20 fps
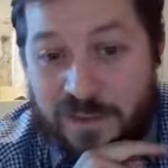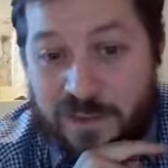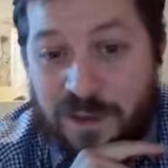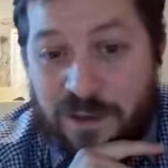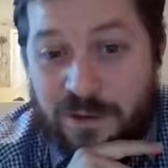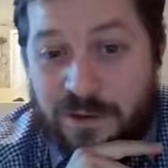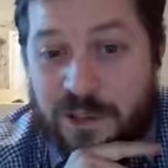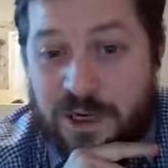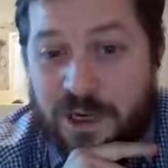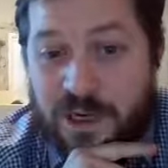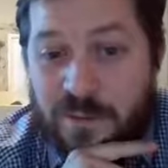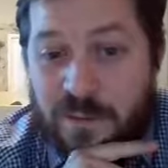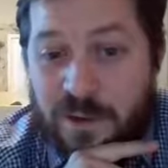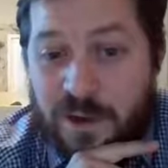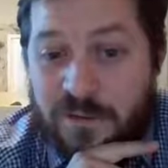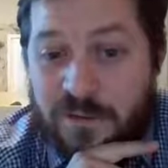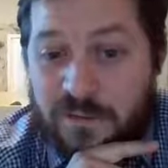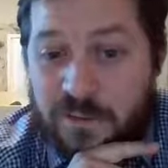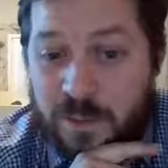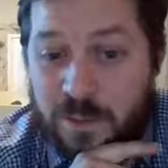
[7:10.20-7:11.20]
smells like
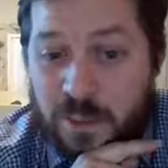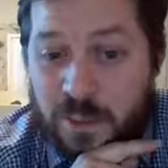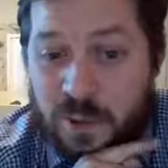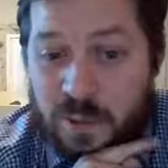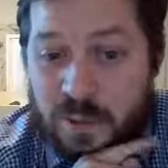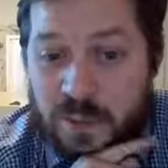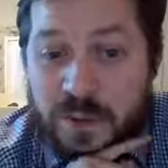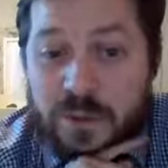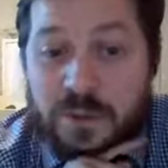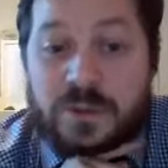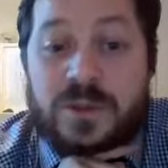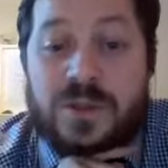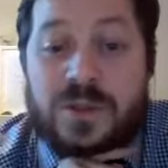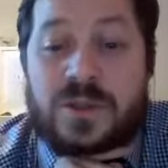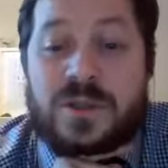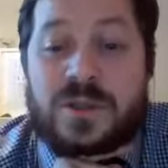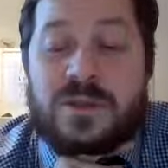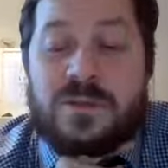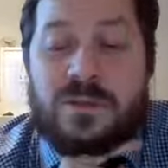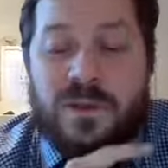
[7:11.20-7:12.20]
my football
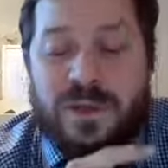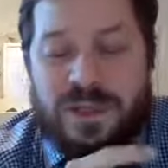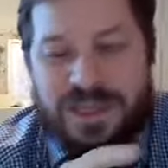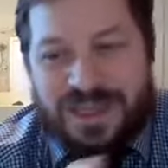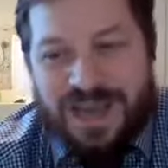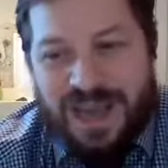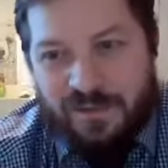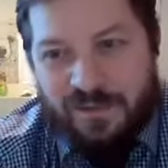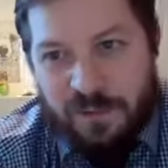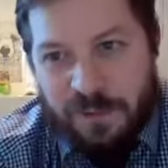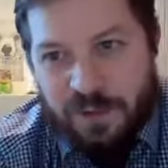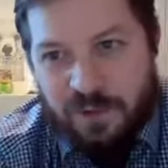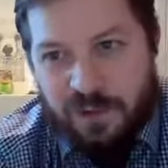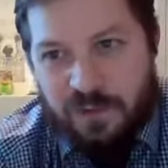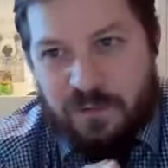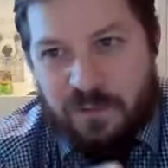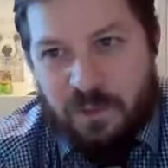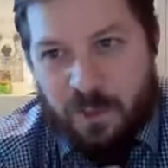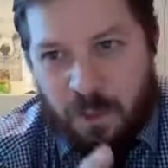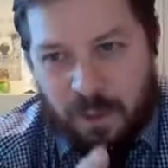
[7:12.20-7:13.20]
boots. Well, I didn't have a picture
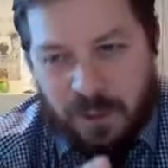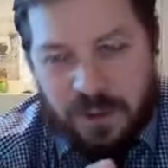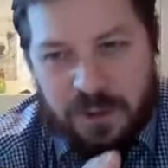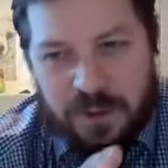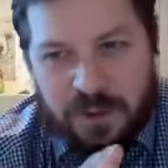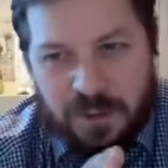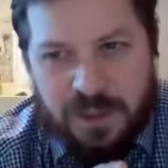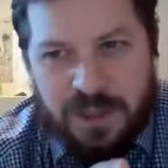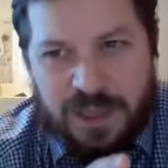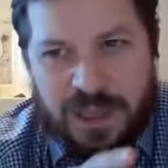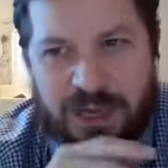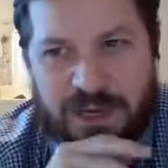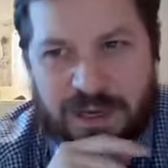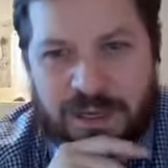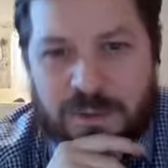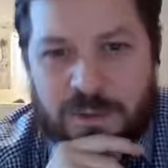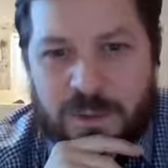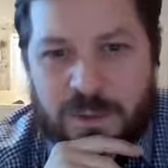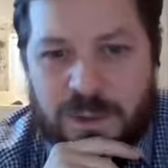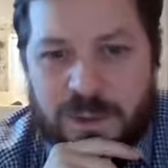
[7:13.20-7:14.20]
of football boots, but that
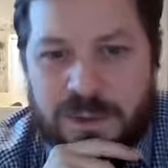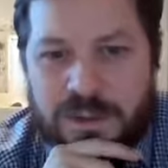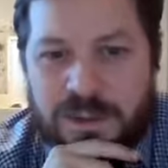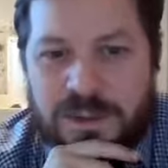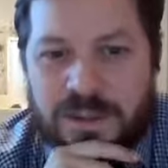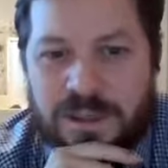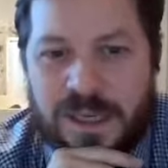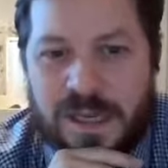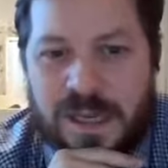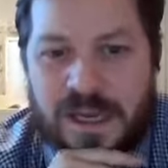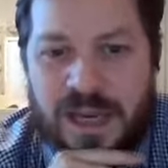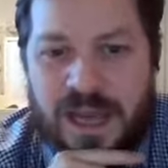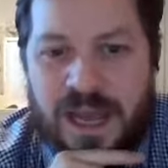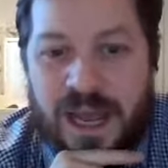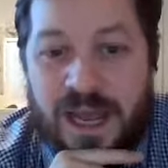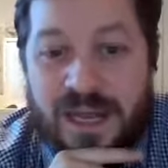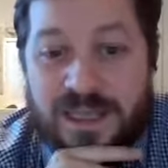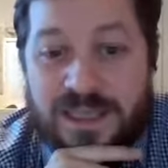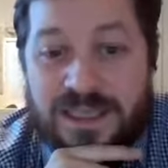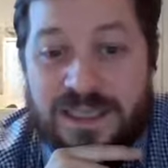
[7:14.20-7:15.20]
is one.
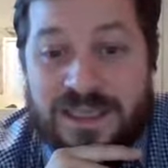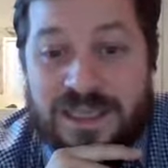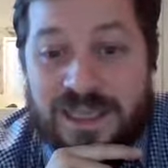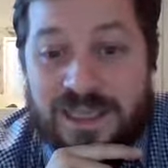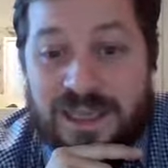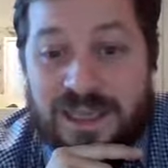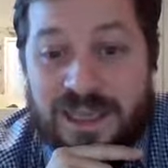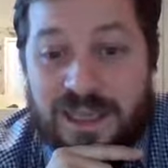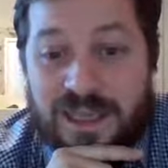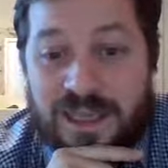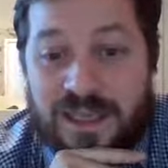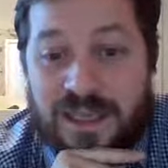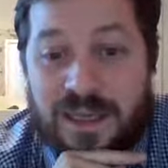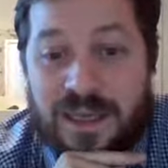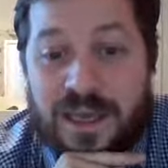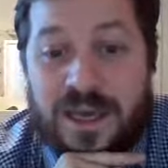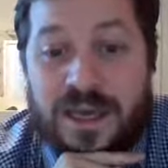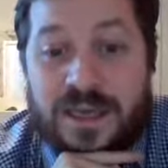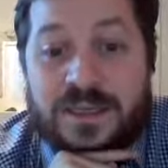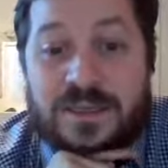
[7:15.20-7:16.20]
As stinky
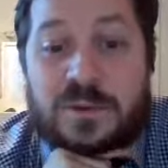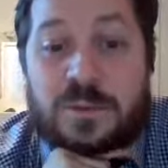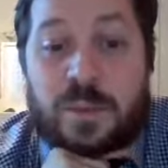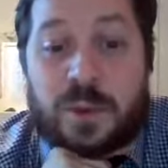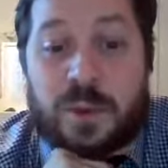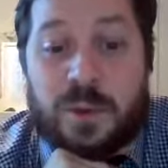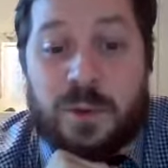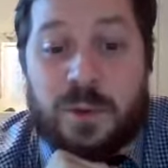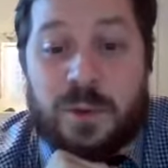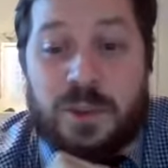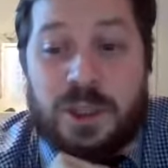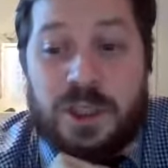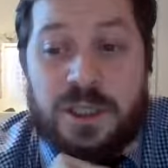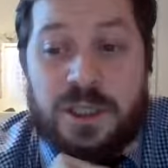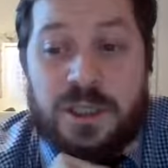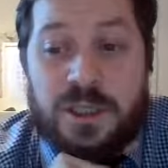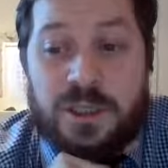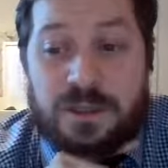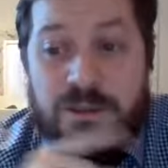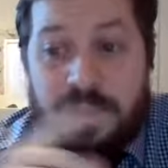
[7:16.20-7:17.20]
as blue
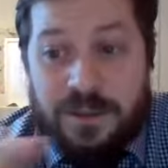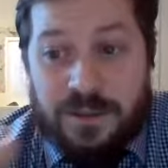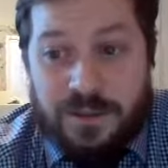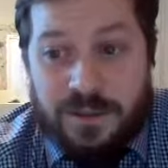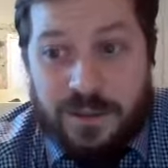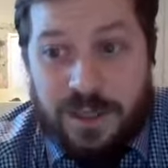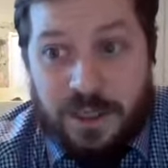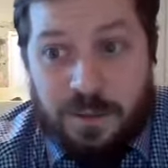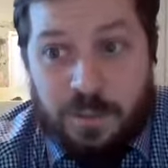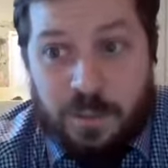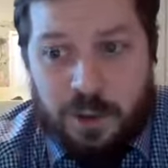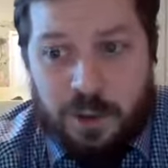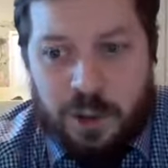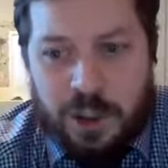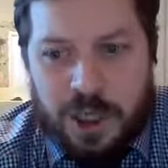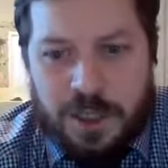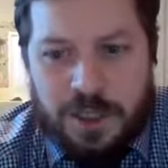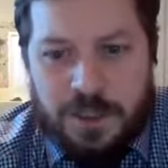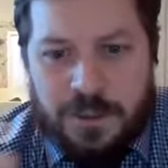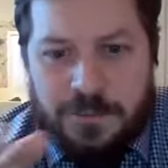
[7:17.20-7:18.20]
cheese. There's blue
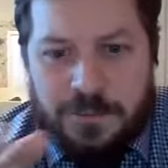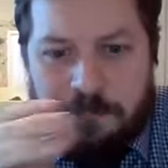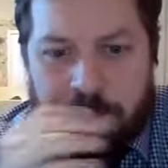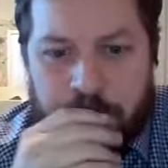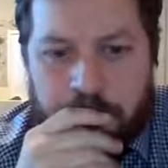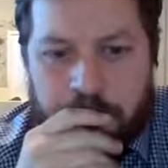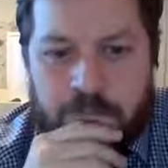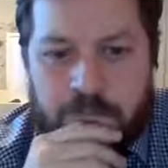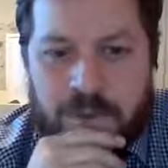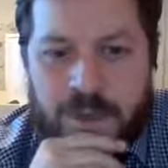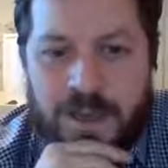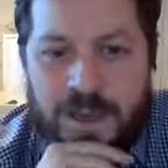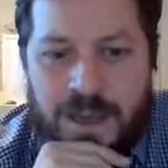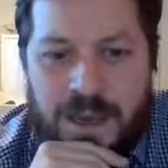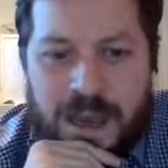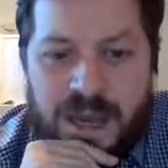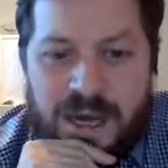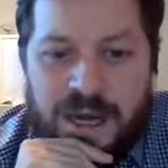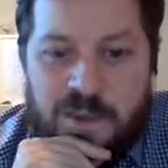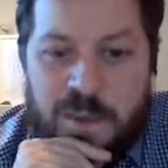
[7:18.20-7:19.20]
cheese.
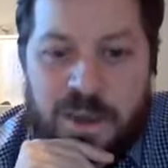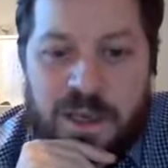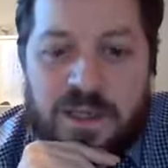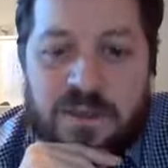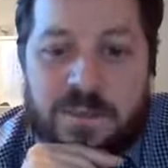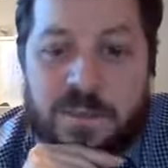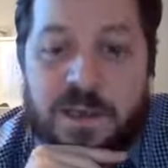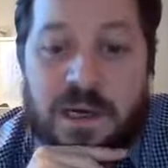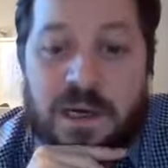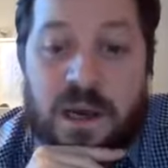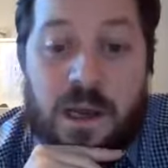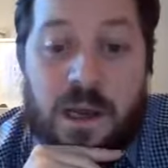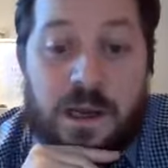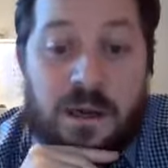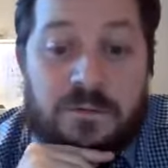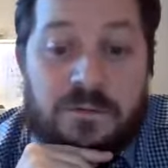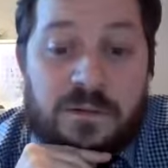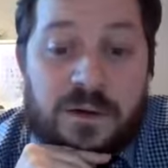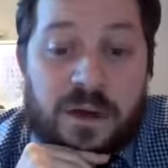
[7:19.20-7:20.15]
And he makes me laugh